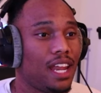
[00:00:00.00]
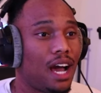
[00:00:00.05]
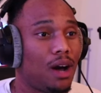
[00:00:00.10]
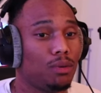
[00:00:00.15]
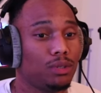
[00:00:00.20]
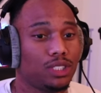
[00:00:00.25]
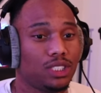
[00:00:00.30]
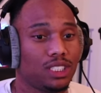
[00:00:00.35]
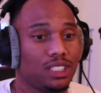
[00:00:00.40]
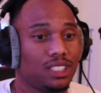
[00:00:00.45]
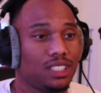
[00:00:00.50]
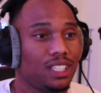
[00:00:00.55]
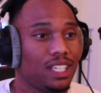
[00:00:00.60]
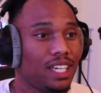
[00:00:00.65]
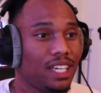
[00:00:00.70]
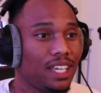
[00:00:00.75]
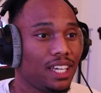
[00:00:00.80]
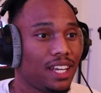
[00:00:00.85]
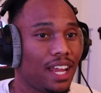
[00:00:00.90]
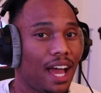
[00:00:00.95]
I was just
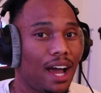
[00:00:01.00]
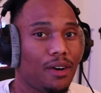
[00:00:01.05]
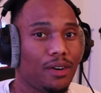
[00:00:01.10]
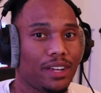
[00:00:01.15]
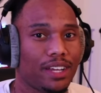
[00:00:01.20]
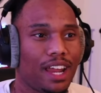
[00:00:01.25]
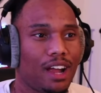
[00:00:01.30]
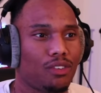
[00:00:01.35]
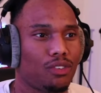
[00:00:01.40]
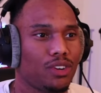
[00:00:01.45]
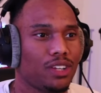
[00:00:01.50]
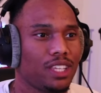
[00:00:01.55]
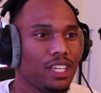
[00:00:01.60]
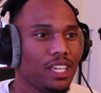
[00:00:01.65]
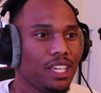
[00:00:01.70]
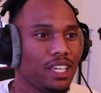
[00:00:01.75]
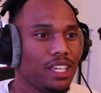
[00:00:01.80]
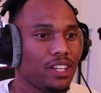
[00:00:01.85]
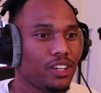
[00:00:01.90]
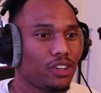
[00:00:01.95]
thinking, how can I
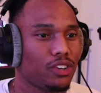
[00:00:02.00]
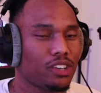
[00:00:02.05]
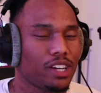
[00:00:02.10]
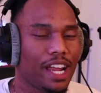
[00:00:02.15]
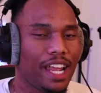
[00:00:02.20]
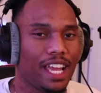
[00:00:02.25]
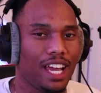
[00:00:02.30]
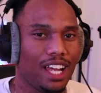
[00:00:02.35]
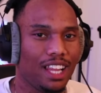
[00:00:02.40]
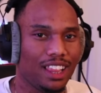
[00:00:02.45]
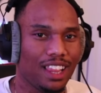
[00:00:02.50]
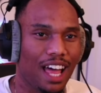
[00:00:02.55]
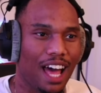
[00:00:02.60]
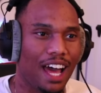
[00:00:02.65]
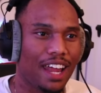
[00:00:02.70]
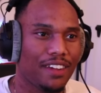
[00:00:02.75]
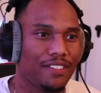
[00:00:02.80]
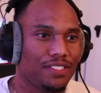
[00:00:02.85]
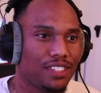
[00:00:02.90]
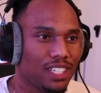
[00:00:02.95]
really create a
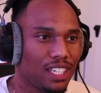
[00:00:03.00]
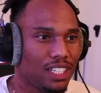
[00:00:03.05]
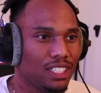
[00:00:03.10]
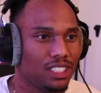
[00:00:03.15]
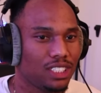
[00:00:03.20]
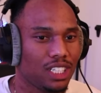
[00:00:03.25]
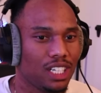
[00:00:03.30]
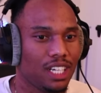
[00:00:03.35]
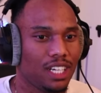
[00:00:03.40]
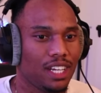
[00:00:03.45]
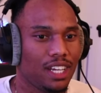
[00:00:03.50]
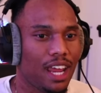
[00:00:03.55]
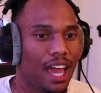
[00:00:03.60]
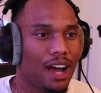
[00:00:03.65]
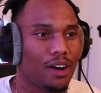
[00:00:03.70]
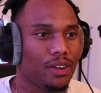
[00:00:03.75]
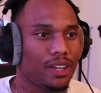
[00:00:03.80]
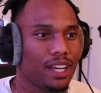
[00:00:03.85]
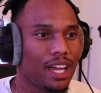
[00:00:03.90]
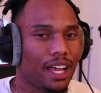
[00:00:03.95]
lot of tension, and
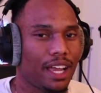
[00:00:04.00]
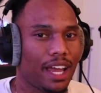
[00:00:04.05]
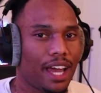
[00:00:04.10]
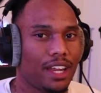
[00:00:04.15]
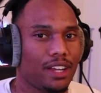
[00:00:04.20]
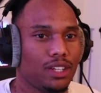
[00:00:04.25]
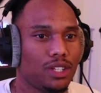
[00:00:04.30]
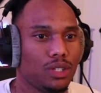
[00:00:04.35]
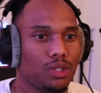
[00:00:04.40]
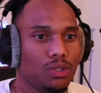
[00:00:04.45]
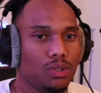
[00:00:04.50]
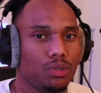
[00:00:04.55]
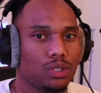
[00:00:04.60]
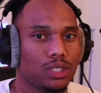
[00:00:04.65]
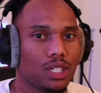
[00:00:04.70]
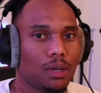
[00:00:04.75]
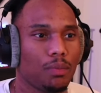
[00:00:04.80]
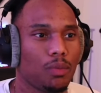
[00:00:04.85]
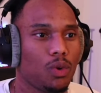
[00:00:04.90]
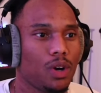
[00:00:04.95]
how can I kind of do
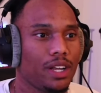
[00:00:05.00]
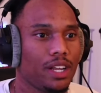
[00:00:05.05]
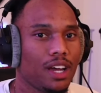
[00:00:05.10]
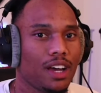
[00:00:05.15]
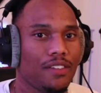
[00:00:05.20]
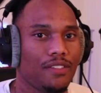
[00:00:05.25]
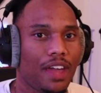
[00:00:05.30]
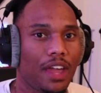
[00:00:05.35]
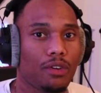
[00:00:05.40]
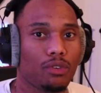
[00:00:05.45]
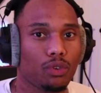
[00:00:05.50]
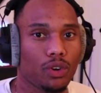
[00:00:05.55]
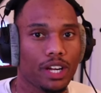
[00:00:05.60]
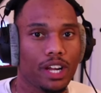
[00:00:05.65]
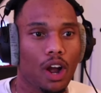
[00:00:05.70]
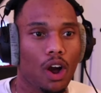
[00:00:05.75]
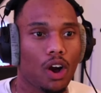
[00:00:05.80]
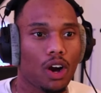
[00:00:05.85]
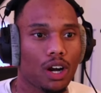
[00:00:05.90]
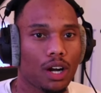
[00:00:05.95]
somewhat of a
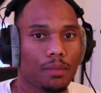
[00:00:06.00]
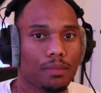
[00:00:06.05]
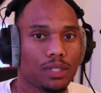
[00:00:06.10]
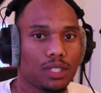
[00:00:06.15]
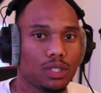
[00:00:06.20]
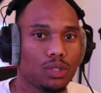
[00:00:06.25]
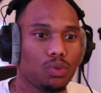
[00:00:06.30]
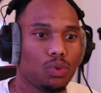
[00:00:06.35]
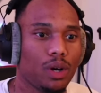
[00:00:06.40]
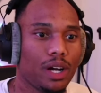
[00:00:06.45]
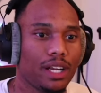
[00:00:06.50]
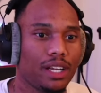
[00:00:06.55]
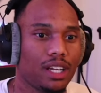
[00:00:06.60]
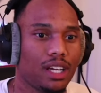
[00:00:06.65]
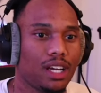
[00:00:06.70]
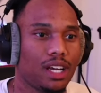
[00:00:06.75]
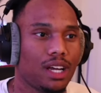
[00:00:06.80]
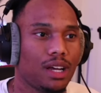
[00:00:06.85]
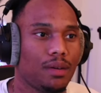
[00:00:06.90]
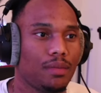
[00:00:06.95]
reharm to what
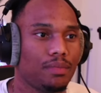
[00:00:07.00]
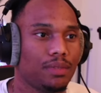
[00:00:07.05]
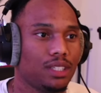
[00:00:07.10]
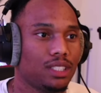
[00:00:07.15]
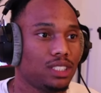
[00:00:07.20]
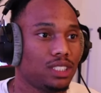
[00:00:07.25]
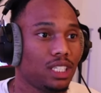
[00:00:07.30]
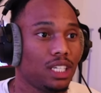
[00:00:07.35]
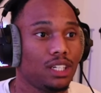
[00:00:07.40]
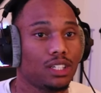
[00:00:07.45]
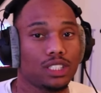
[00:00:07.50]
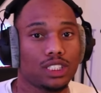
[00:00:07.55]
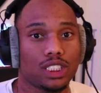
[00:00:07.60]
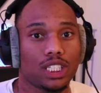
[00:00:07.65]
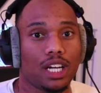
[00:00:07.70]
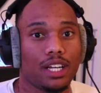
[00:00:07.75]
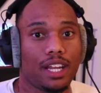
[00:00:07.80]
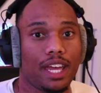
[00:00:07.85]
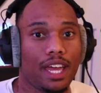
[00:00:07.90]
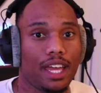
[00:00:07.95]
um, the singer
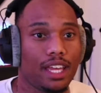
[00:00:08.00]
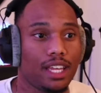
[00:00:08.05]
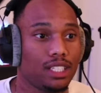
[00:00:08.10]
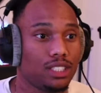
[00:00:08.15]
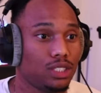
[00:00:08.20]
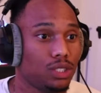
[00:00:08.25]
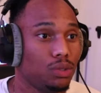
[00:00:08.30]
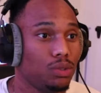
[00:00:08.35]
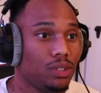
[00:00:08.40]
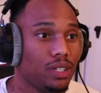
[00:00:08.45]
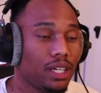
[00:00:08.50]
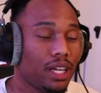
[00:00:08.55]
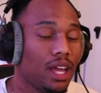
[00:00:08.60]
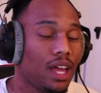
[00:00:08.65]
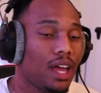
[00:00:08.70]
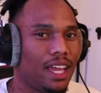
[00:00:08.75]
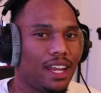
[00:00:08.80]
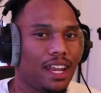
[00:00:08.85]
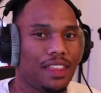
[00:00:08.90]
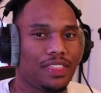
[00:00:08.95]
Shawnette is doing?
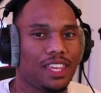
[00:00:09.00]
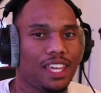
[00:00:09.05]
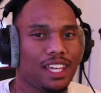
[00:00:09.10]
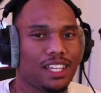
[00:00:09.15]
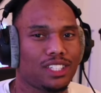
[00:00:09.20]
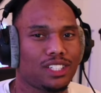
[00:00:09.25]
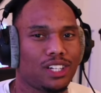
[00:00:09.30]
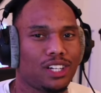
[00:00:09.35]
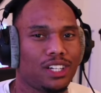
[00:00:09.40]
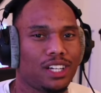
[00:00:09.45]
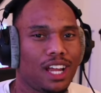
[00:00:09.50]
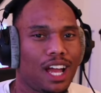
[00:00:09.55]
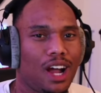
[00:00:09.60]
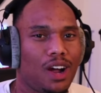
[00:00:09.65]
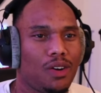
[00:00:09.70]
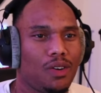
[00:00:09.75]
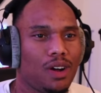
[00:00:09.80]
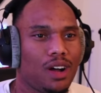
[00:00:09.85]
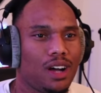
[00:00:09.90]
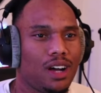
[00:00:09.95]
And I think it turned
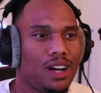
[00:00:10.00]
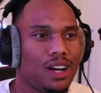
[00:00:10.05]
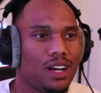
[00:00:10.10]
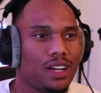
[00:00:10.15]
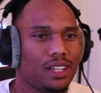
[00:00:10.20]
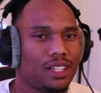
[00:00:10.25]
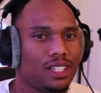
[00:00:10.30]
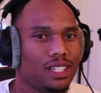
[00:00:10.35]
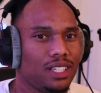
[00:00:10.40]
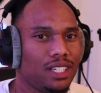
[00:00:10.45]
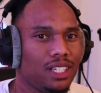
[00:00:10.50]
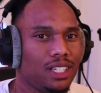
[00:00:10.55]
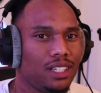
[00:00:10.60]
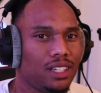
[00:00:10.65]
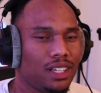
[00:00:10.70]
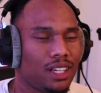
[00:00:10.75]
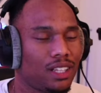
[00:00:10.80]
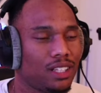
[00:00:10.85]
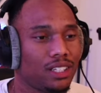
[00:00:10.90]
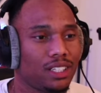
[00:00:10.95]
out uh, good.
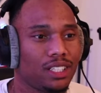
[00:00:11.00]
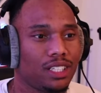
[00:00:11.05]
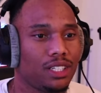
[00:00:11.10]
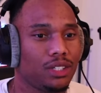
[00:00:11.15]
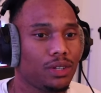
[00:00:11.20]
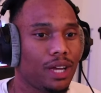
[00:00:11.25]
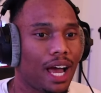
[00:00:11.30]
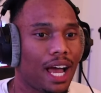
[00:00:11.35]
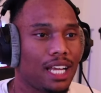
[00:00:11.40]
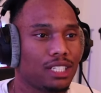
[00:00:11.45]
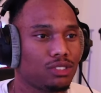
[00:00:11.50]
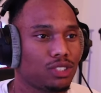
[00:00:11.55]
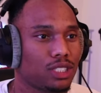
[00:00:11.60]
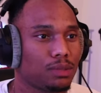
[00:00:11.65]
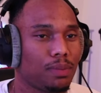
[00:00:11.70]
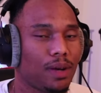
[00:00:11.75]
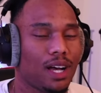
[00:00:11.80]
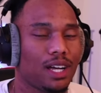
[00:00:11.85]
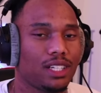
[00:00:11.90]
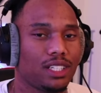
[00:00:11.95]
Clearly, you guys
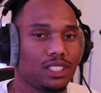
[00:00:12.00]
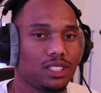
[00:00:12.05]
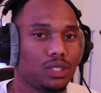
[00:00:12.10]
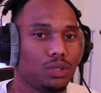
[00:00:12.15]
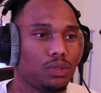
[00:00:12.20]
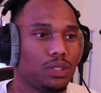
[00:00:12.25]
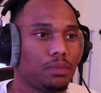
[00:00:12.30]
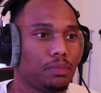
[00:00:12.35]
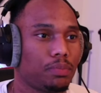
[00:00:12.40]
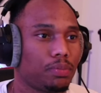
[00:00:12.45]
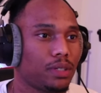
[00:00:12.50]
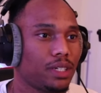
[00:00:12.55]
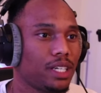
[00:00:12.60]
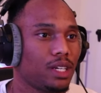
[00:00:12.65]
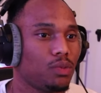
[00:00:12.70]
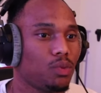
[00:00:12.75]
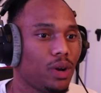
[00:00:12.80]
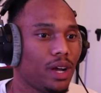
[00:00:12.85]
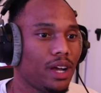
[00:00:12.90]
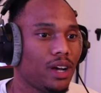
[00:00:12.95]
responded to it pretty
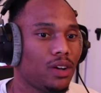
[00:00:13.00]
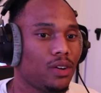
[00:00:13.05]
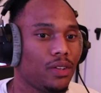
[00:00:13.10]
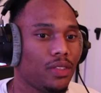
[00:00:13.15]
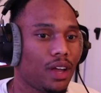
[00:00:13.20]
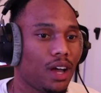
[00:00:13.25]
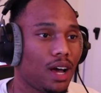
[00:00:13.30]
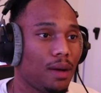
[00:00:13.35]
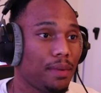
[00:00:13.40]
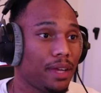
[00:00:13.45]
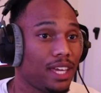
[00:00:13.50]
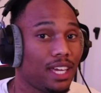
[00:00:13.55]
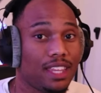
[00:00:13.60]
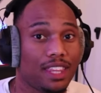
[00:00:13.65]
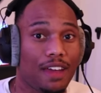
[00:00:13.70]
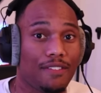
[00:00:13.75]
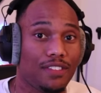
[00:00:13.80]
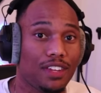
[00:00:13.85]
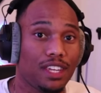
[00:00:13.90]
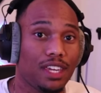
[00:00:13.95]
well. Um, again,
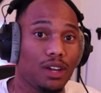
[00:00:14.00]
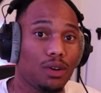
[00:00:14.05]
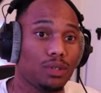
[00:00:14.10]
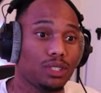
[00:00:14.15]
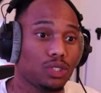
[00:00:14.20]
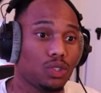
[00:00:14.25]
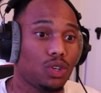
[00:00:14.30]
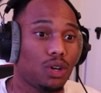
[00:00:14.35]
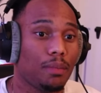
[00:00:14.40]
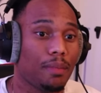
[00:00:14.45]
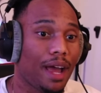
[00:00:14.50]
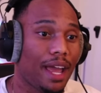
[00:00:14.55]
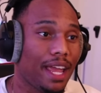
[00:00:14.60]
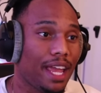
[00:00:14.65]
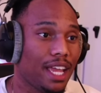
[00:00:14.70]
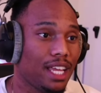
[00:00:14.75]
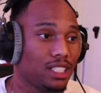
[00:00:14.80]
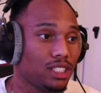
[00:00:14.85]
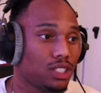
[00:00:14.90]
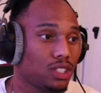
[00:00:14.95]
that video is on my
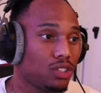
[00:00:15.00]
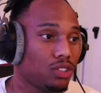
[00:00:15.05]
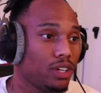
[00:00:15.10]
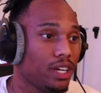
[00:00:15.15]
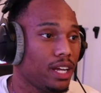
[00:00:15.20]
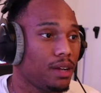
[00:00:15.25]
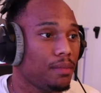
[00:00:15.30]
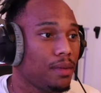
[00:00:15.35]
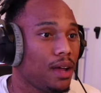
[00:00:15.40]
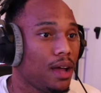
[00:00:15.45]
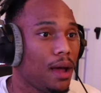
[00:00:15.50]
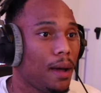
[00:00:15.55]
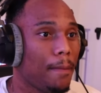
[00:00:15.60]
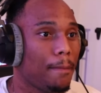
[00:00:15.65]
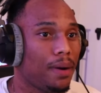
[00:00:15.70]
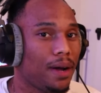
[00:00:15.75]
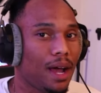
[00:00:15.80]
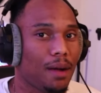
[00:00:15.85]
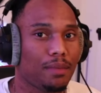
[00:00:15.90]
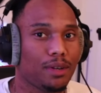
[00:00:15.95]
Instagram,
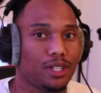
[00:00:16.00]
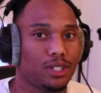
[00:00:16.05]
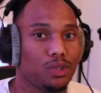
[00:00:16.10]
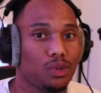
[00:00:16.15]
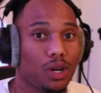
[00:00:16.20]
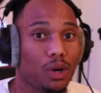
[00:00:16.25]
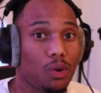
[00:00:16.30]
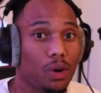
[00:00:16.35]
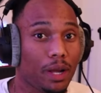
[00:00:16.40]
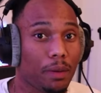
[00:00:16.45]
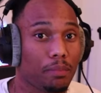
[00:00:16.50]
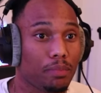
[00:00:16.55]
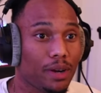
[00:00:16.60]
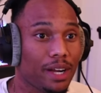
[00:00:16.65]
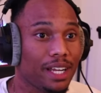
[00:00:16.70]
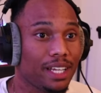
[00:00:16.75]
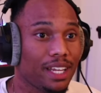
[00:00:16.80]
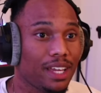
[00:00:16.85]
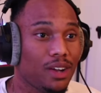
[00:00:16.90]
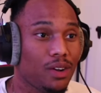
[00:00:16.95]
but I'm going to do a quick
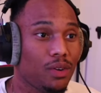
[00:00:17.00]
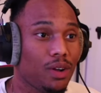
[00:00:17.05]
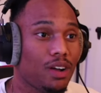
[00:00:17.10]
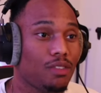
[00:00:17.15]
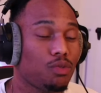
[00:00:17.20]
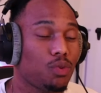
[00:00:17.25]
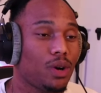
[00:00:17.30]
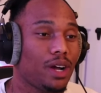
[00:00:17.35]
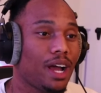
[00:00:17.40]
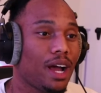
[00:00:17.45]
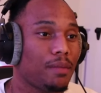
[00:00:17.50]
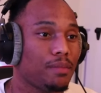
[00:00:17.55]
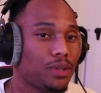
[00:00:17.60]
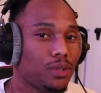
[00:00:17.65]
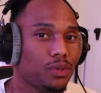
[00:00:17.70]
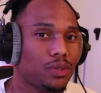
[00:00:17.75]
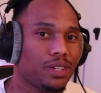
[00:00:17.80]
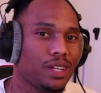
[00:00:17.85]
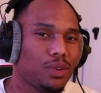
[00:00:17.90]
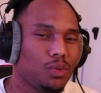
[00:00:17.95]
breakdown of what I'm doing.